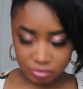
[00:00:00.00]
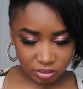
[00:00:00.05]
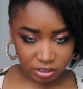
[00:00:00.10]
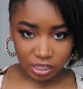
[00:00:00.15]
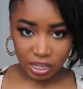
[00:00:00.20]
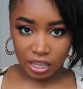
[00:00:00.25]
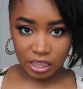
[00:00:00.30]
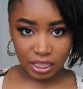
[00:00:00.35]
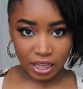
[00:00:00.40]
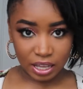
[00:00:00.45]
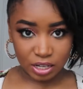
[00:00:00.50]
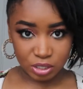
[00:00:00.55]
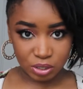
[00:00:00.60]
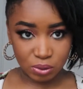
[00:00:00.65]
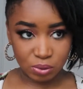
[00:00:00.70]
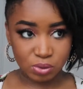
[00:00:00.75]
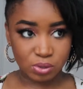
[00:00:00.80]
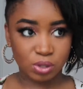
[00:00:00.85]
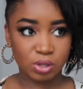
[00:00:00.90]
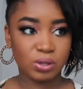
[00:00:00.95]
take that
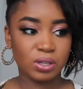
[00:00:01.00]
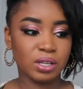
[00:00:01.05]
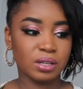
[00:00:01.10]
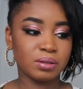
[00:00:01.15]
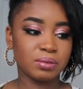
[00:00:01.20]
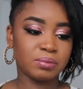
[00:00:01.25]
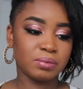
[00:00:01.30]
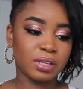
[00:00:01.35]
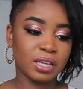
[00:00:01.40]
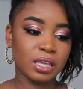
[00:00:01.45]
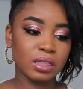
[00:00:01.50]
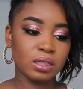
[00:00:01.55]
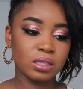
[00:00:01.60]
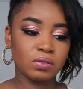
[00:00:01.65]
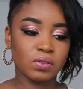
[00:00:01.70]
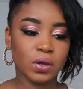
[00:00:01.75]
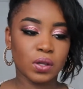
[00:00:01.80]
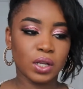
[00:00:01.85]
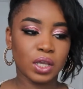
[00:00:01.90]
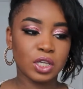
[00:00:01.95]
too. So you can get
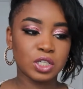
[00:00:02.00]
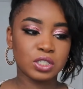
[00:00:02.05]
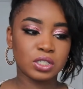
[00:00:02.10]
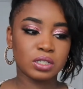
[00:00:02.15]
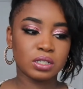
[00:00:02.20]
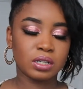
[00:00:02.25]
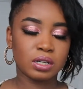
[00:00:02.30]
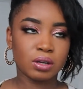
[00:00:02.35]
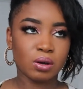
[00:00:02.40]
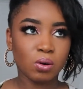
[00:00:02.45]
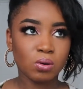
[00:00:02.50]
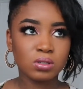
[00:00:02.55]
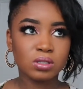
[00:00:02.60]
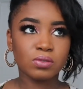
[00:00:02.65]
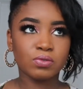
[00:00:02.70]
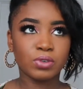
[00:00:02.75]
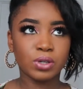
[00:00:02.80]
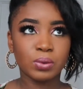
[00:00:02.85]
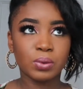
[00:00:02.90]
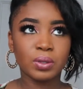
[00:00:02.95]
this foundation.
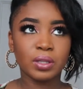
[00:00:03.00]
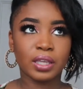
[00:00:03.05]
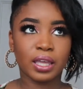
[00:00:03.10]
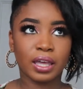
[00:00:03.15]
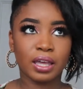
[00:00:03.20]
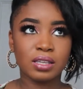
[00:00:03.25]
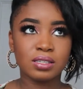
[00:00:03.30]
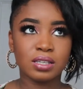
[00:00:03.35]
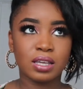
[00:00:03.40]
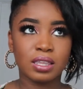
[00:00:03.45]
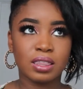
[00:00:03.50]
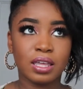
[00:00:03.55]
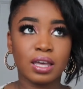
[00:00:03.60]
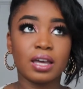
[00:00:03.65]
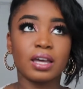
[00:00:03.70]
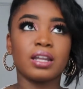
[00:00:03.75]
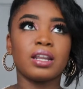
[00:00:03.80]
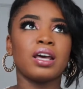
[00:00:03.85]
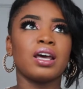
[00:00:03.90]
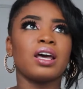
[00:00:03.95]
Ulta frequently has like
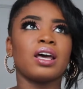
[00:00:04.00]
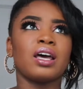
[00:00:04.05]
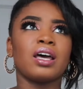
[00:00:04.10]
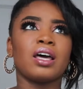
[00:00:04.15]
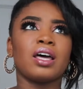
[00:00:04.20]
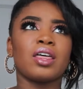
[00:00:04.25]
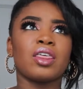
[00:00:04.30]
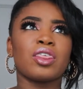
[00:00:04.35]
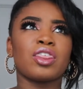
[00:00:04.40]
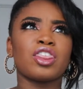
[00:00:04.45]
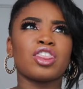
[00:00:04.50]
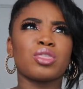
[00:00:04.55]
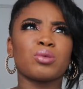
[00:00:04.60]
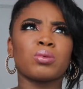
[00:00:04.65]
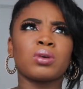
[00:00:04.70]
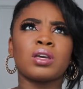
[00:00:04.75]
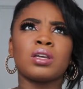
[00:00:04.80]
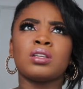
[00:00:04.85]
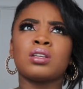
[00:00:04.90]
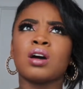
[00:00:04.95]
that
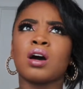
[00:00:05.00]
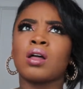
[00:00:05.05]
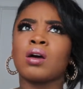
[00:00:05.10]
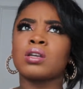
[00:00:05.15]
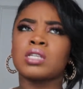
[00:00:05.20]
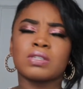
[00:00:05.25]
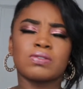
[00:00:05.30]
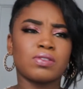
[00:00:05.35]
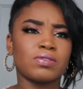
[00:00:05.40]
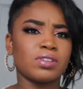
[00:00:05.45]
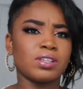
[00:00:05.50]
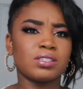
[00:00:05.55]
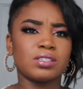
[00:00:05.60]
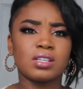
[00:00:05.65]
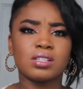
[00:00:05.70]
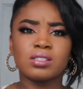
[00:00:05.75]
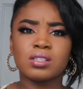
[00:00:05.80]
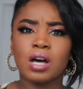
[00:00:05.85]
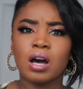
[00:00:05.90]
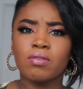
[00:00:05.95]

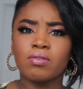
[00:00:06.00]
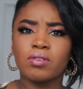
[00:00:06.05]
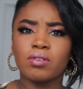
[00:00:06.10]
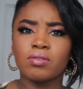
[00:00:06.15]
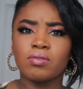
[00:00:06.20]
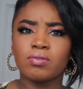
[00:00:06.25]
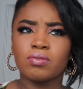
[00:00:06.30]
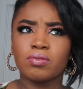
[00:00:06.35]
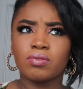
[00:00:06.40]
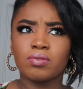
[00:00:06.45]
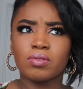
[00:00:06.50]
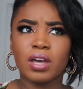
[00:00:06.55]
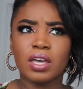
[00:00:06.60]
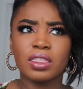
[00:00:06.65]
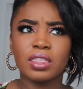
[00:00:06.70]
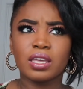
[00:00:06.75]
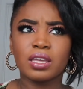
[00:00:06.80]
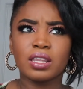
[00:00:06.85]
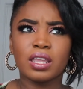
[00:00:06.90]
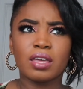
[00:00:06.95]
$3.50 off of I
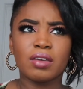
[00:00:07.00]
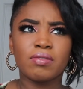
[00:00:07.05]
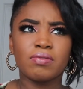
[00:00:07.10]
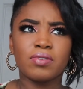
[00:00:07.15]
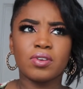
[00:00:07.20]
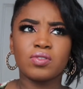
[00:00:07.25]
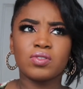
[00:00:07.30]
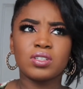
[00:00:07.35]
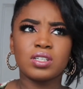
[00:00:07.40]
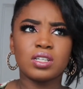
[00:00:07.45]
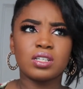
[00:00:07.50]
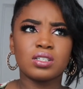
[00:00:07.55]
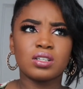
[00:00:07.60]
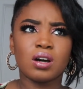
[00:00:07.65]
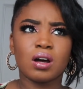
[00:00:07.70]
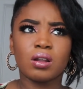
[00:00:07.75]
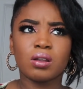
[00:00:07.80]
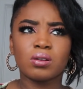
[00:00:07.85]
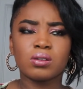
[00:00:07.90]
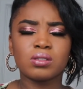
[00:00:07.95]
think like
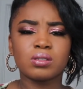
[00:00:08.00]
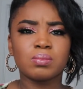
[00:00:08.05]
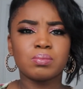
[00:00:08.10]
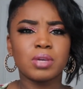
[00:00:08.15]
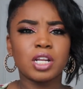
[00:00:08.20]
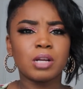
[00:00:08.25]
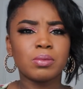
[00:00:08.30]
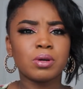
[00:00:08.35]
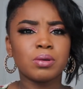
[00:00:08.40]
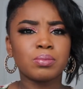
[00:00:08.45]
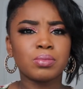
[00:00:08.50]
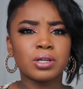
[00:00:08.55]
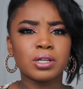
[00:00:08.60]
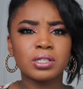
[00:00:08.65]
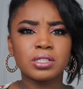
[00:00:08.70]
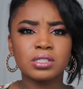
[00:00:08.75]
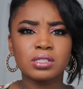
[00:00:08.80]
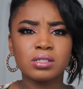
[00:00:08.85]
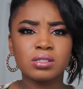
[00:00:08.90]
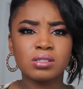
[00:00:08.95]
$15 minimum
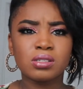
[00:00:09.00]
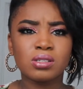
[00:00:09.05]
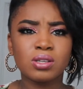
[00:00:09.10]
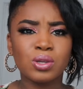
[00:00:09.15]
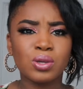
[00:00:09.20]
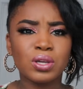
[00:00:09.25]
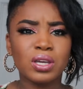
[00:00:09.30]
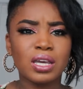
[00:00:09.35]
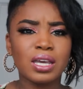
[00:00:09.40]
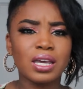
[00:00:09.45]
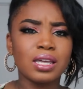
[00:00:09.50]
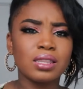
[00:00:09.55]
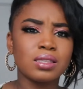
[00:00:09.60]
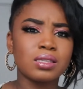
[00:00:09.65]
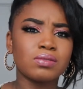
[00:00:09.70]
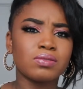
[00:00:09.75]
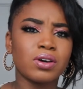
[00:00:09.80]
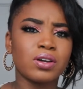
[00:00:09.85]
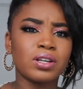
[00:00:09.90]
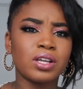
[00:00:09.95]
purchase. So you can get
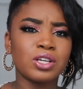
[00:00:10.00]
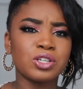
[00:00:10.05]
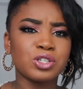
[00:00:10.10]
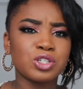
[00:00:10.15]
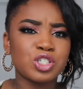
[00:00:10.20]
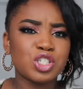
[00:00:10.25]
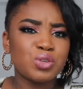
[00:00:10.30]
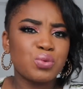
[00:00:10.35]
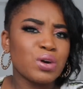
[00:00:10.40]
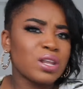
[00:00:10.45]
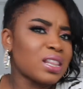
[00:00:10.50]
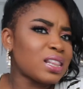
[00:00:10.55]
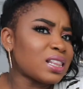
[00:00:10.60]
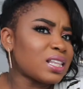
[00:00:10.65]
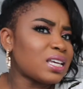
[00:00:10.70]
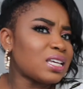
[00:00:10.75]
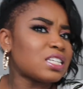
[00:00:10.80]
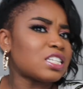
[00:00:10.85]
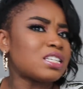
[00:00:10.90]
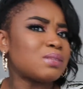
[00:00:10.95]
this foundation to at
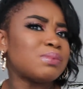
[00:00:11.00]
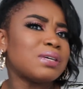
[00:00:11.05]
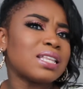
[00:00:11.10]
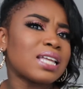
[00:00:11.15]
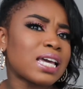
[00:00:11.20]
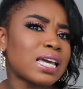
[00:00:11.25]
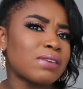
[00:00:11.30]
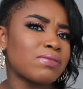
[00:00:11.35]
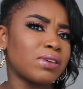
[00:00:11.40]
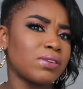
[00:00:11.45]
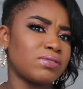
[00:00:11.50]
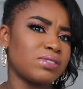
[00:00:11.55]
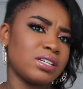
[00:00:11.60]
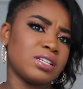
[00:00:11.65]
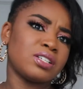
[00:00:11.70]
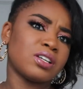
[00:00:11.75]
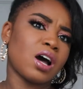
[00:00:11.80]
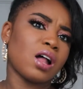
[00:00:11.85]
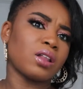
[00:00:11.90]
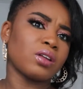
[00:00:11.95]
least be like
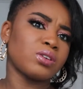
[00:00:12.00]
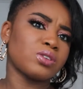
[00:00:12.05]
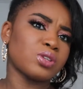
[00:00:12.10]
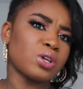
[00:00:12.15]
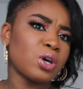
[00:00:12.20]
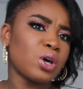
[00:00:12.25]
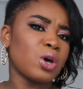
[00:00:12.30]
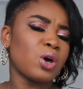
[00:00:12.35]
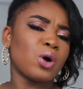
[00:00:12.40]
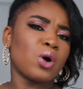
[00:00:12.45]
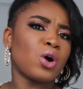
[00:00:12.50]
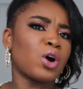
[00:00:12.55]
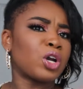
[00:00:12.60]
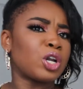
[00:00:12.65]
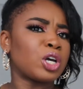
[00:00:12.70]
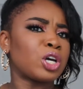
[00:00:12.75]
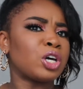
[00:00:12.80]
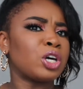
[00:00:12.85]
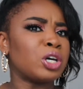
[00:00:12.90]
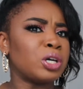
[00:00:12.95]
$15 on
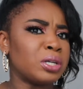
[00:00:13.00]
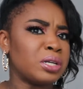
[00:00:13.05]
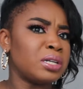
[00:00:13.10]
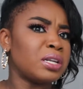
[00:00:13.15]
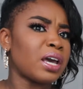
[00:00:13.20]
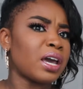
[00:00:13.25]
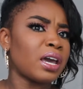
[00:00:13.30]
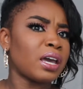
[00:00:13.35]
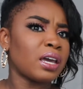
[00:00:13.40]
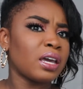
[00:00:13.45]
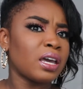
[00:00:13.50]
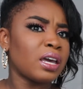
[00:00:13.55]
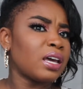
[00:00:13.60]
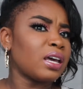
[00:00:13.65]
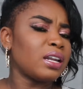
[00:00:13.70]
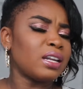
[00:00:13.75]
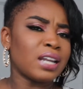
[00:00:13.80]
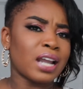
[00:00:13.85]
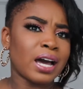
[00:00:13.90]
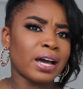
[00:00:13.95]
a good day,
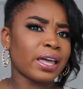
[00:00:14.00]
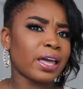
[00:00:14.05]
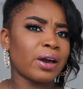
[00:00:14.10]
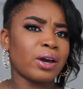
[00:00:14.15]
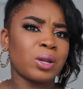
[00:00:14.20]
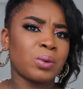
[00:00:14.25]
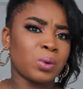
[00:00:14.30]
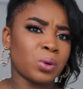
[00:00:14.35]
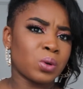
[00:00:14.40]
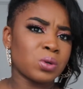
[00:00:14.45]
not counting when